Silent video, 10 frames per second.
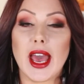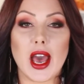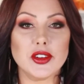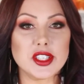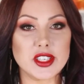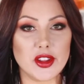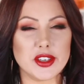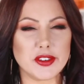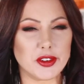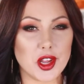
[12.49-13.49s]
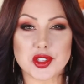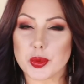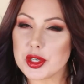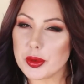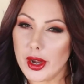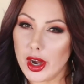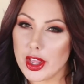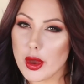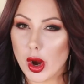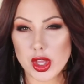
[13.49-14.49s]
how to tell the difference. Which one are
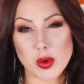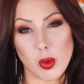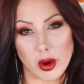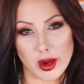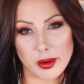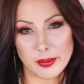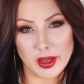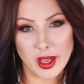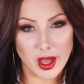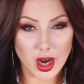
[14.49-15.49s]
you? Are you warm?